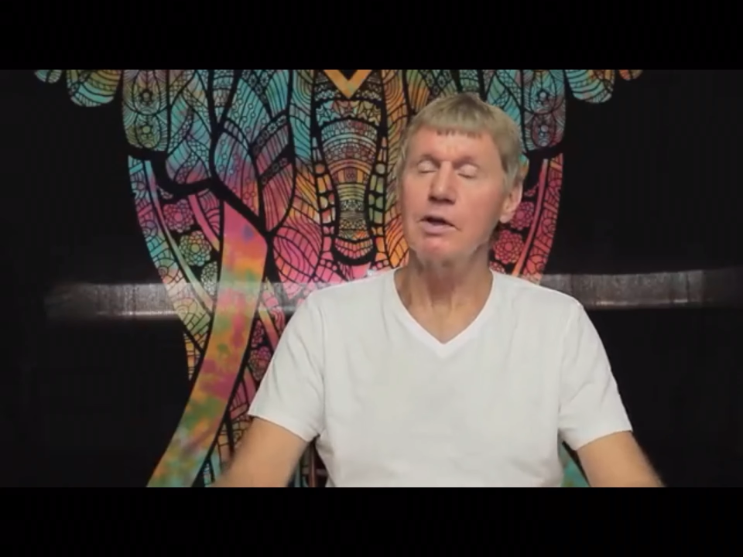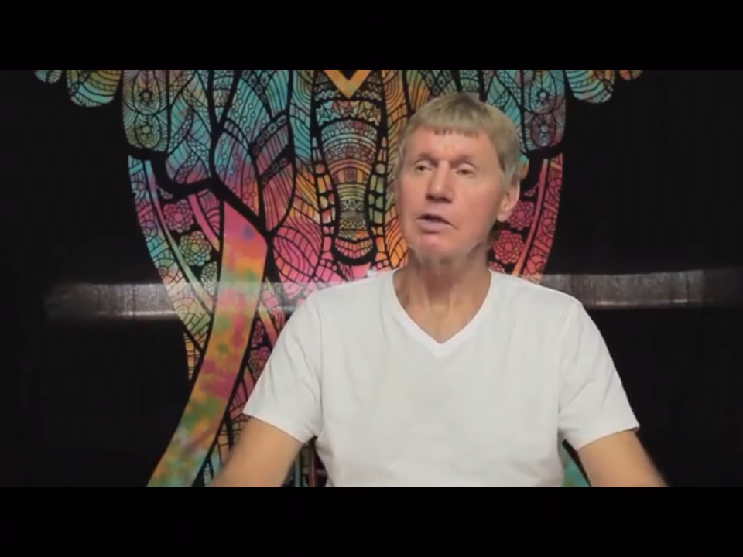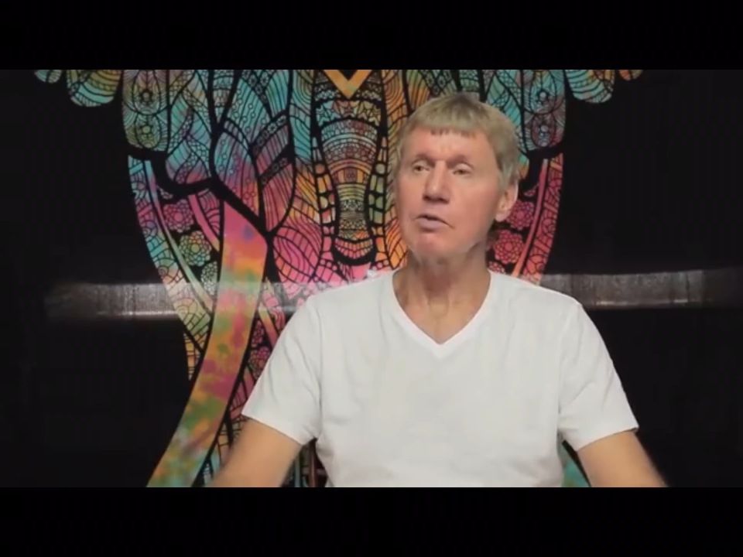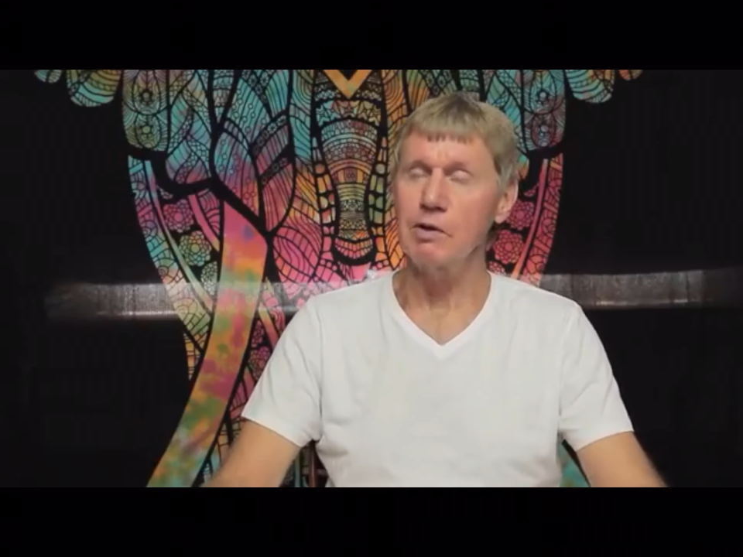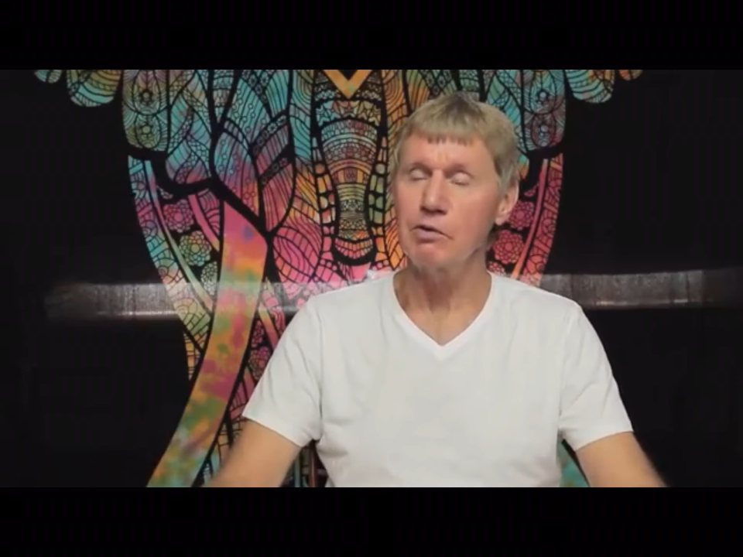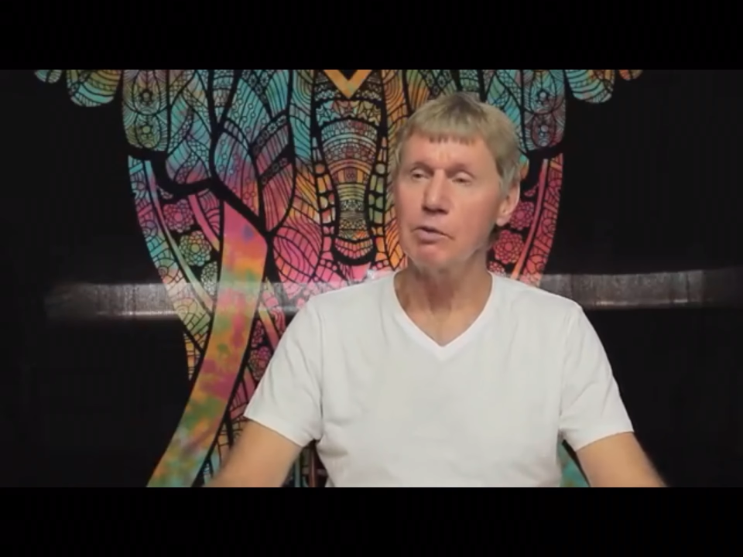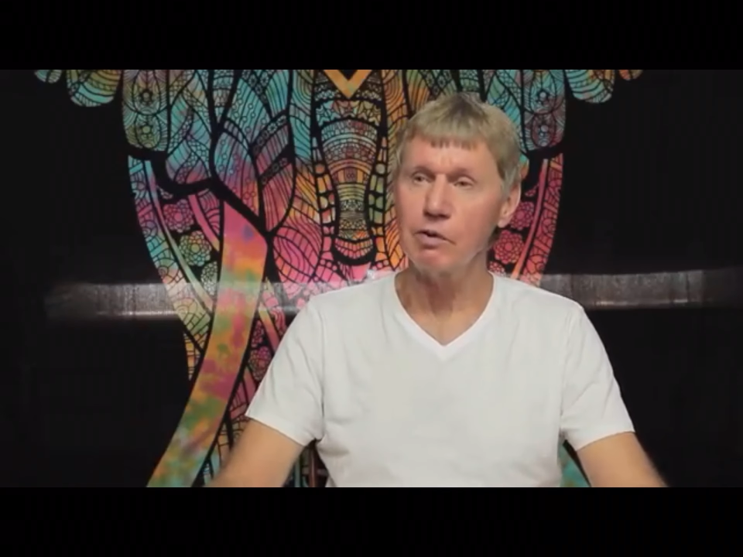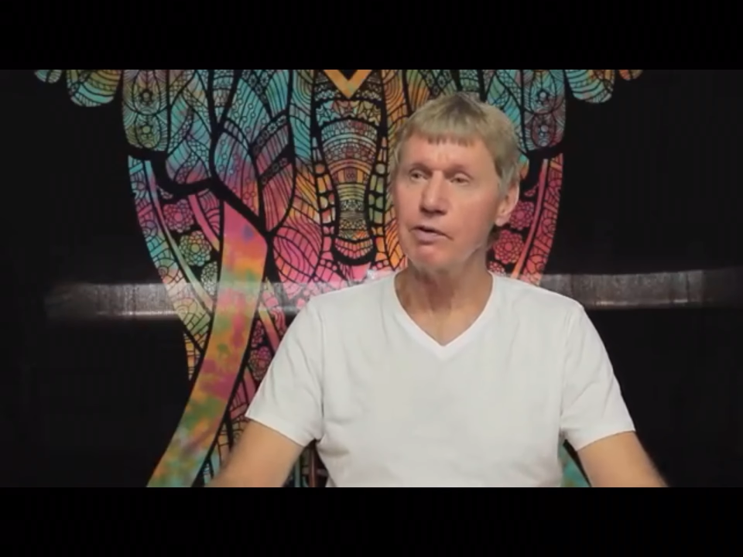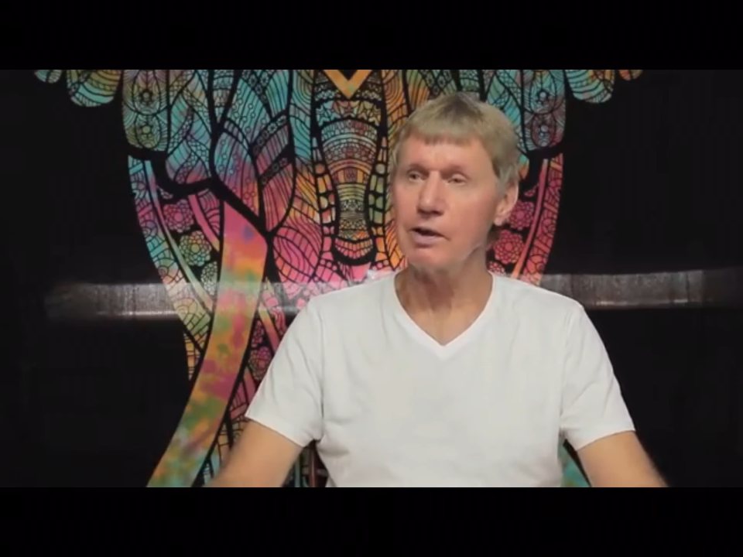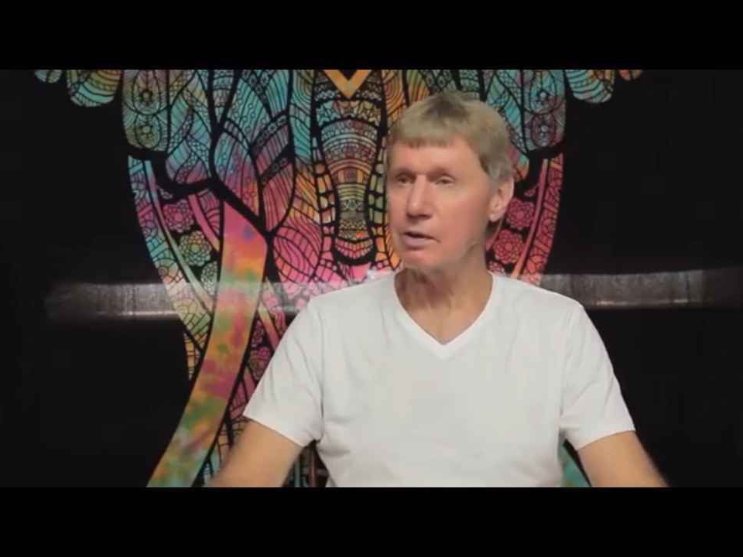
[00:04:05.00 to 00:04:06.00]
with us
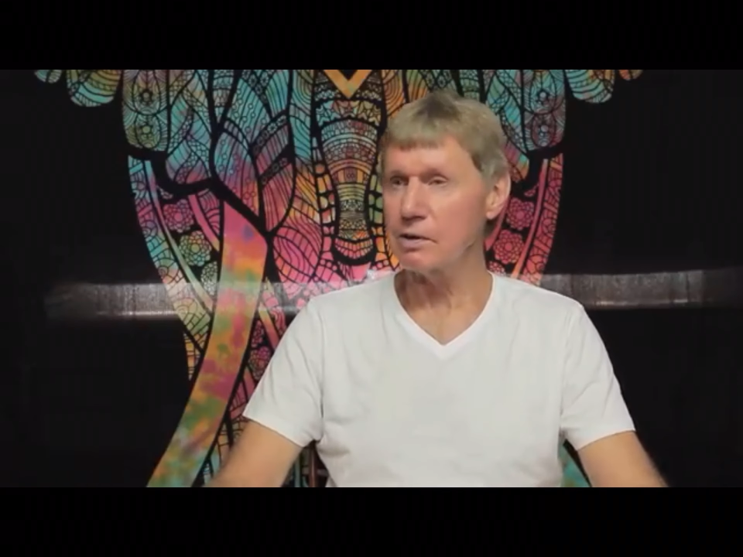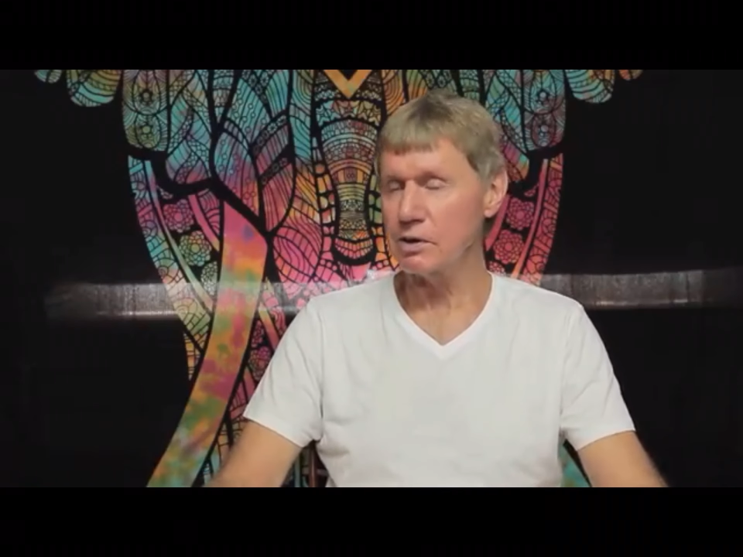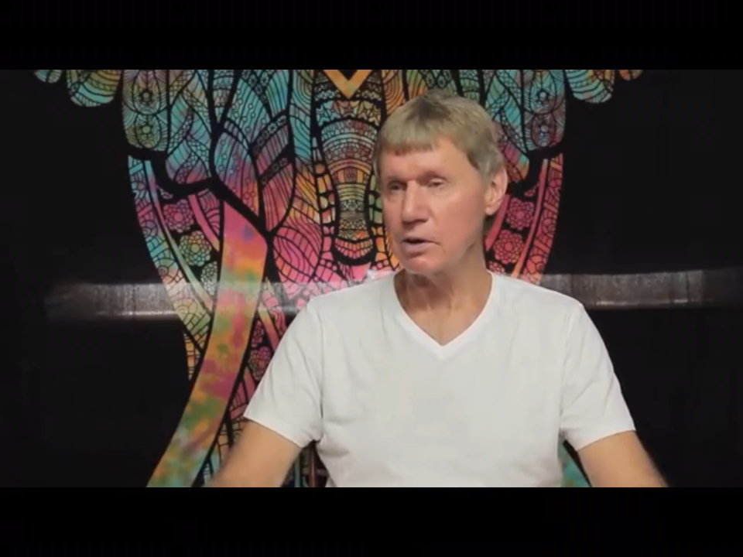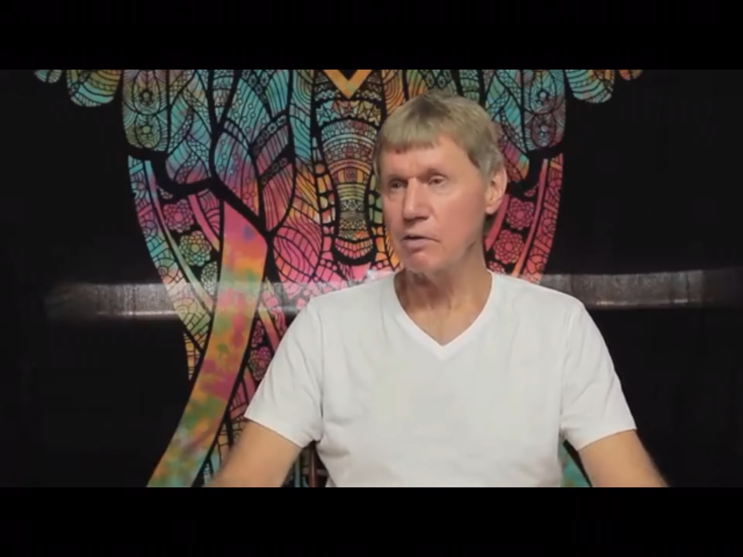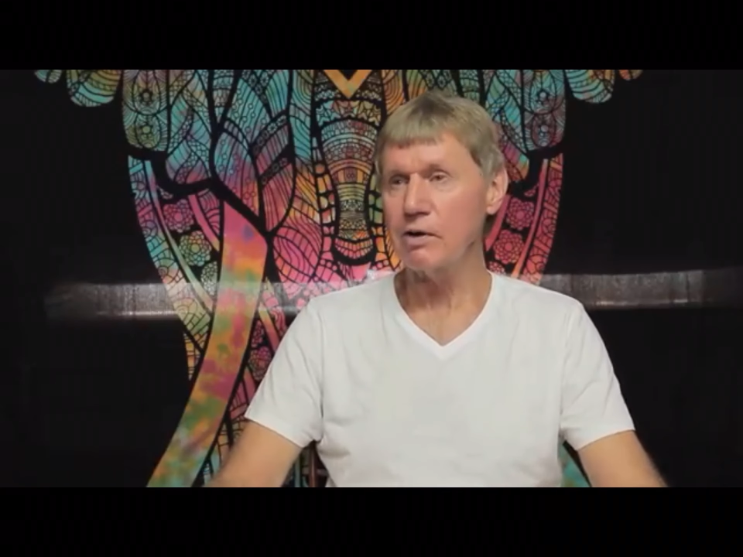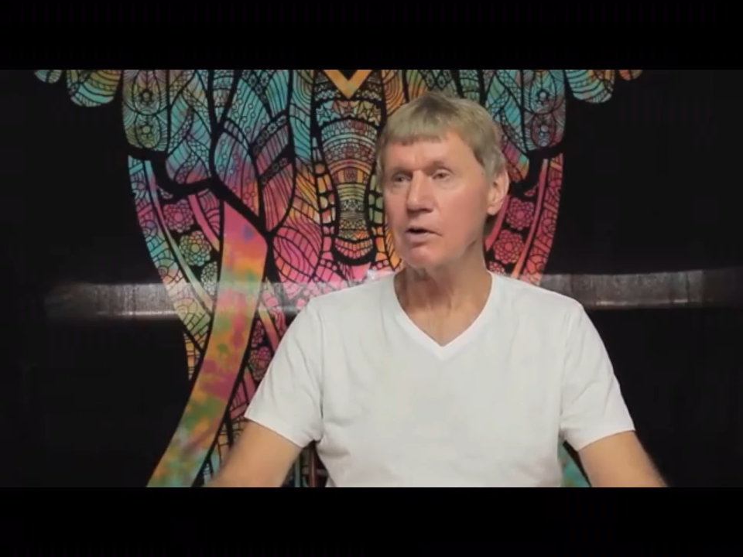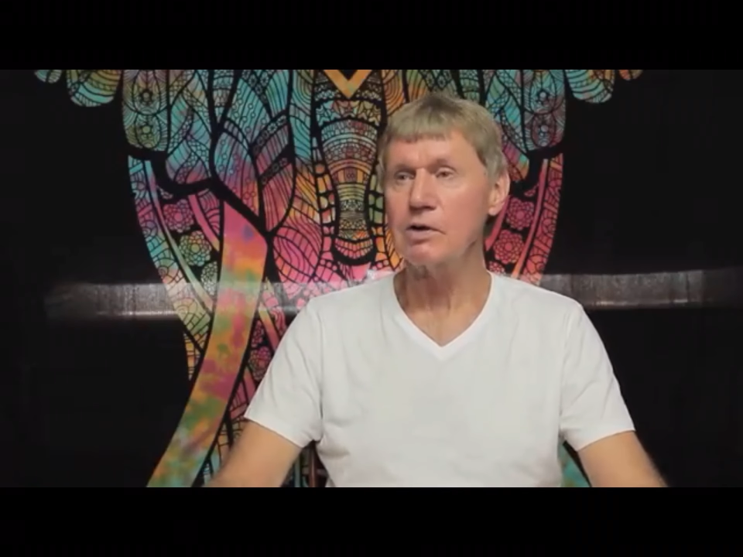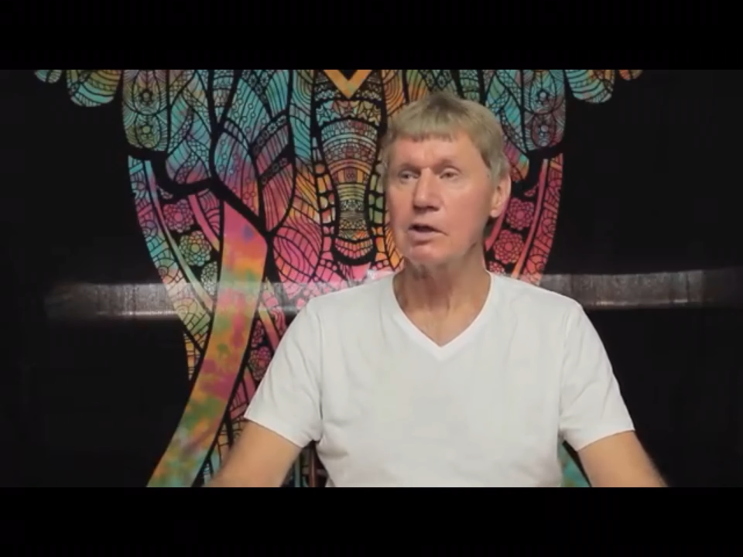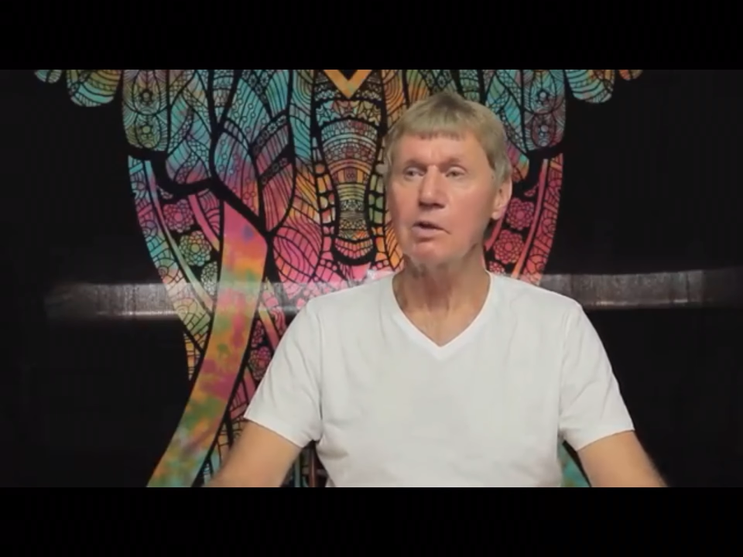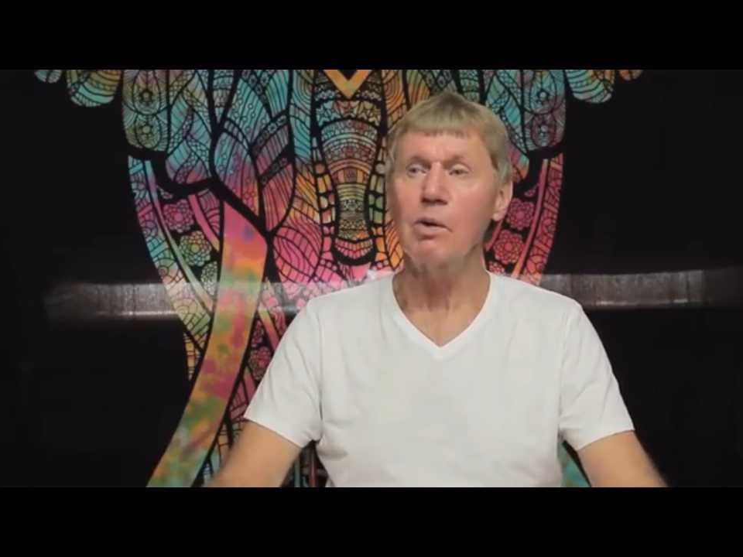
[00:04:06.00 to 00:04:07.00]
with Federal Reserve
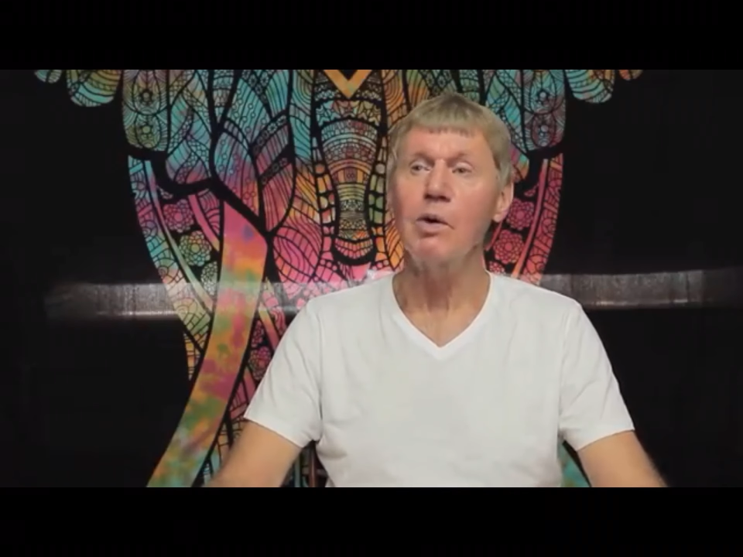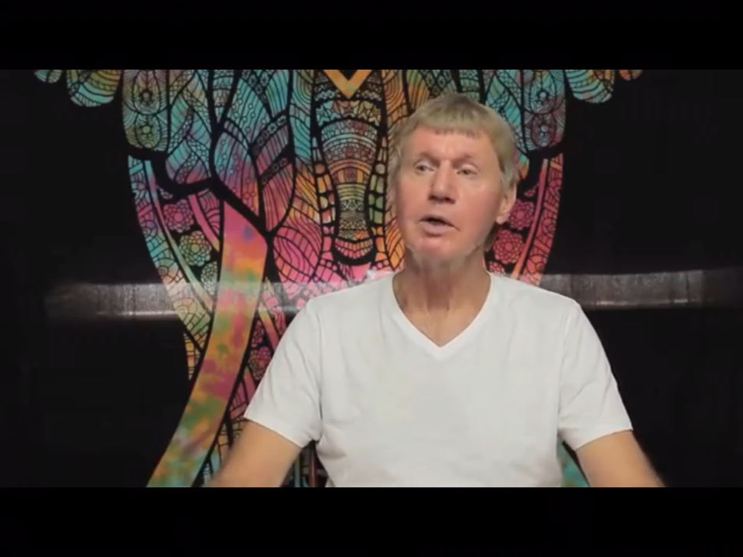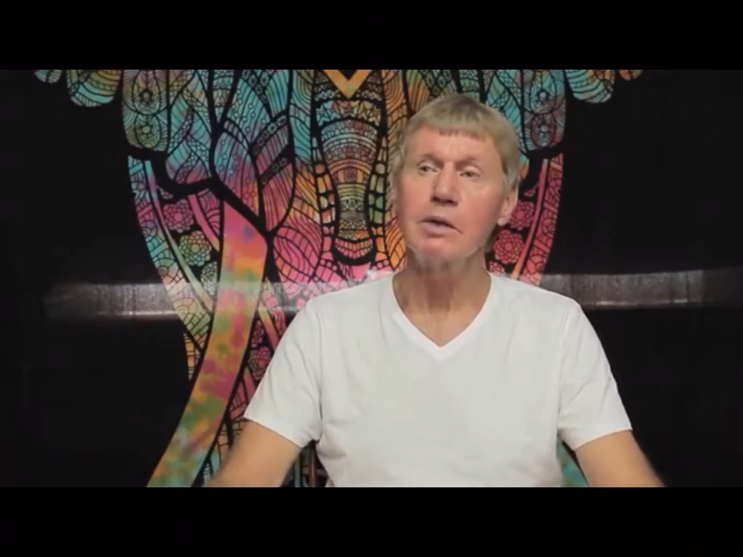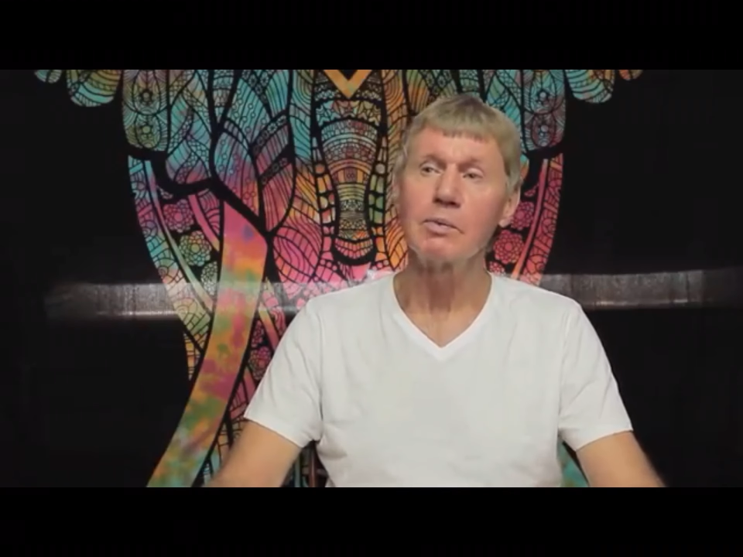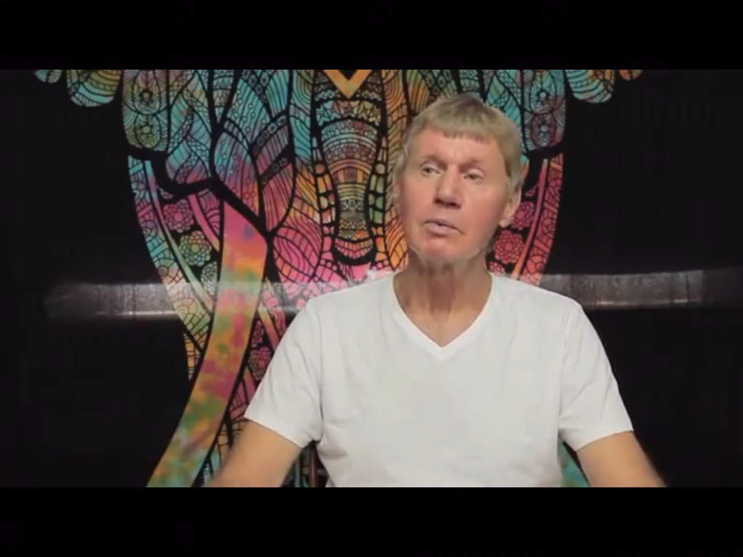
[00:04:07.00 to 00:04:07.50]
notes at the moment.